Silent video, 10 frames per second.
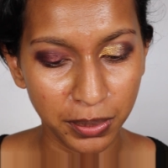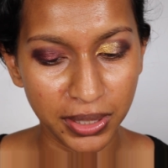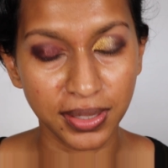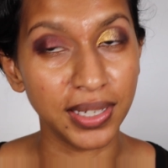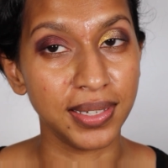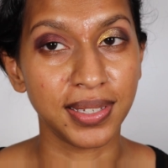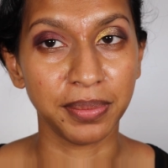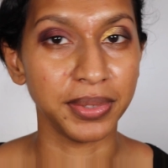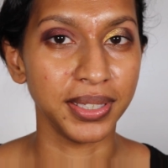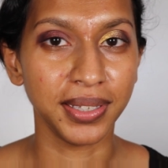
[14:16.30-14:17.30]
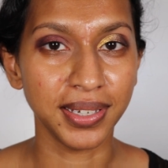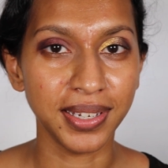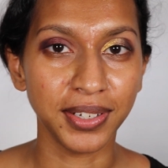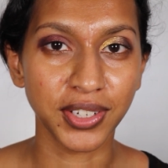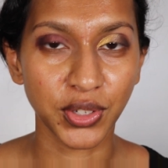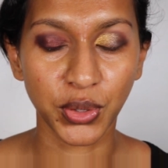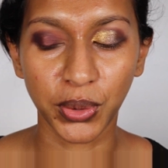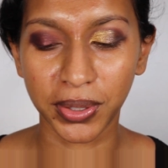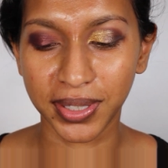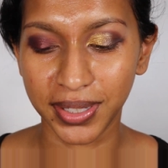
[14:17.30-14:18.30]
me to taste something that he had just
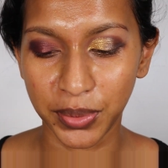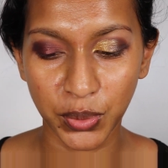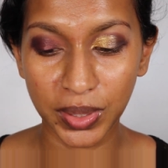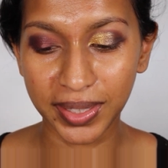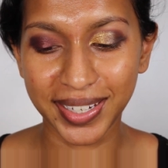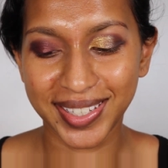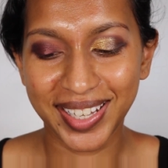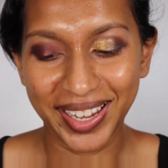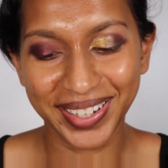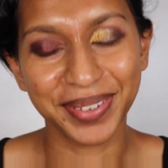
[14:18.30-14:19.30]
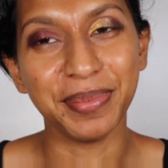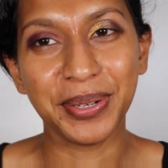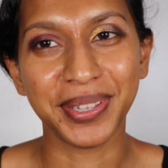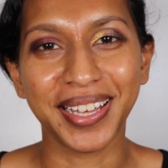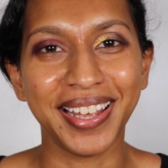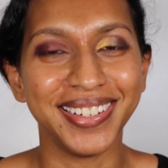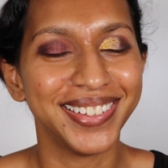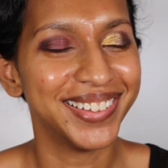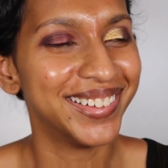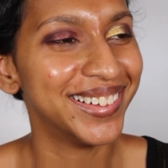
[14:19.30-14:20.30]
cooked, and he was really excited about that.
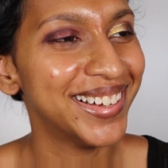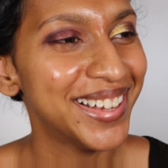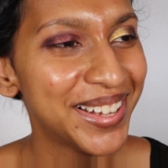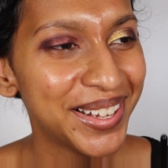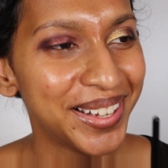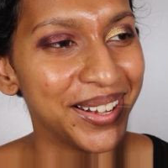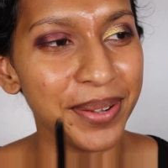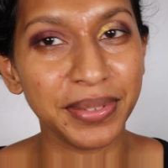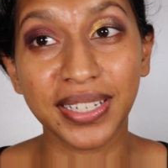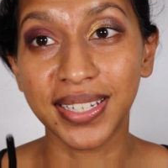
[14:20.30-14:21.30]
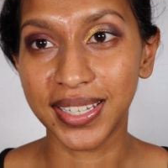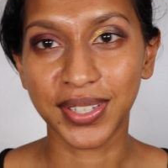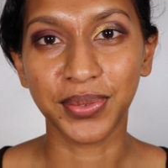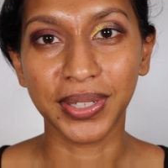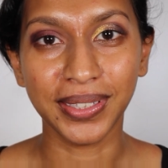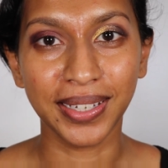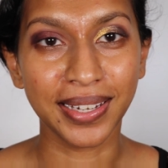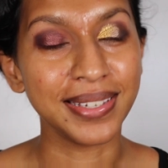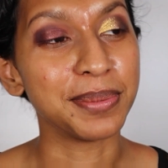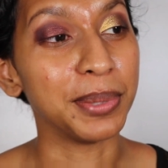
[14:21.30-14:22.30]
And it tasted really
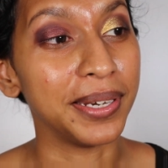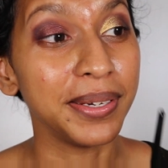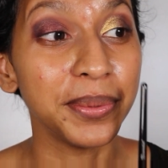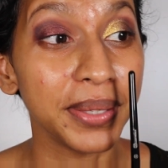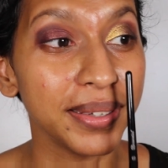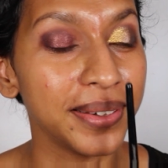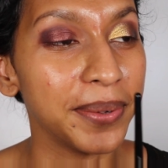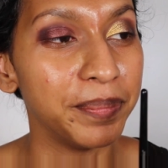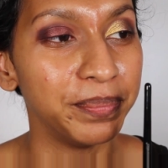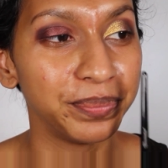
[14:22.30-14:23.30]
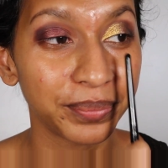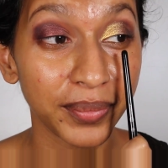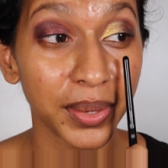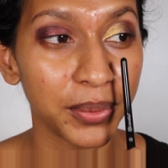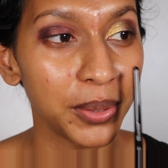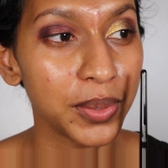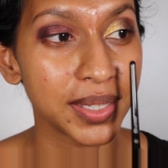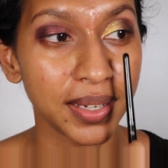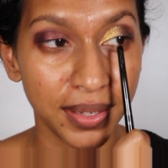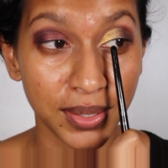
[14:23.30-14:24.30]
nice. But anyway, where was
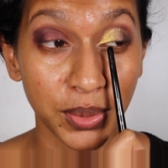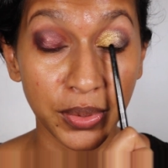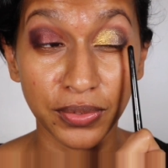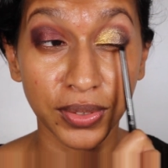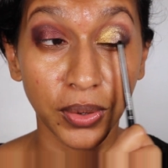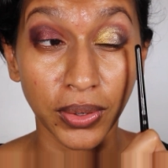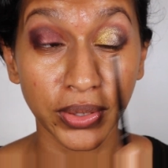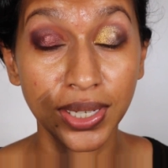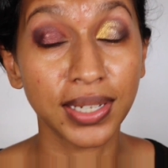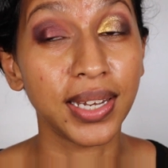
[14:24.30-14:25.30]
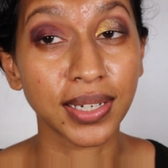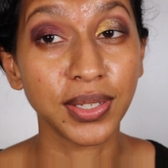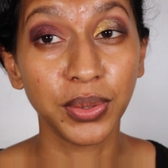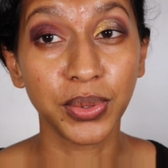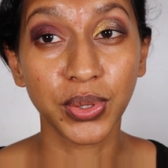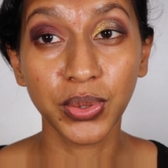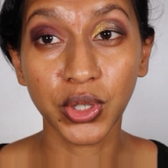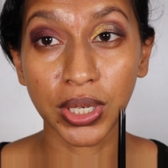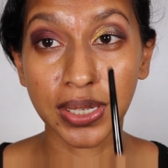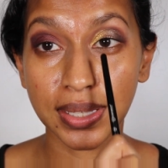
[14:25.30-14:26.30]
I? Yeah, so we've already connected those two
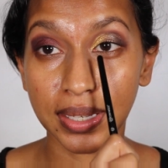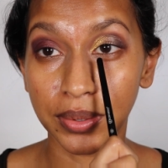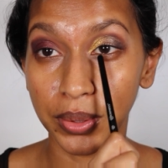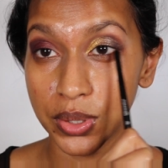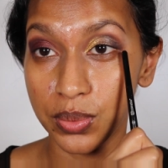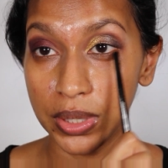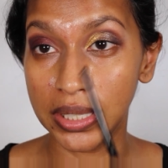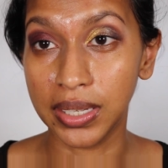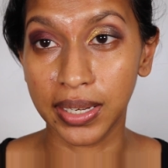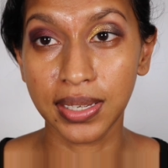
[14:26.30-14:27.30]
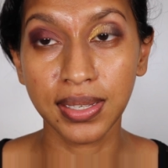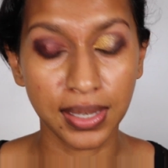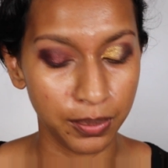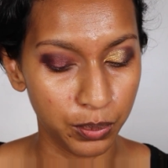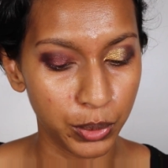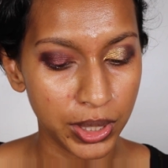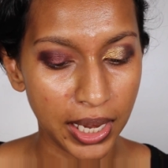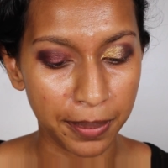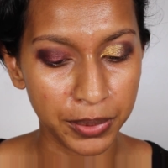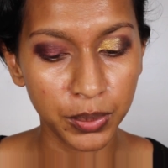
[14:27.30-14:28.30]
shades. It looks really nice. I'm pretty
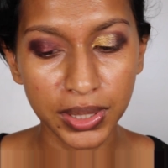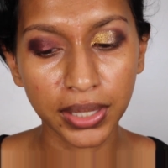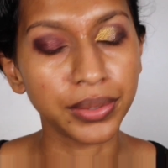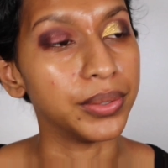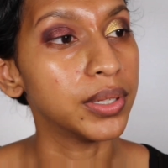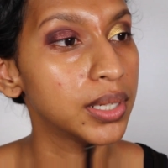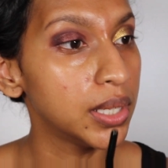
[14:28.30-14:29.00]
happy with that look.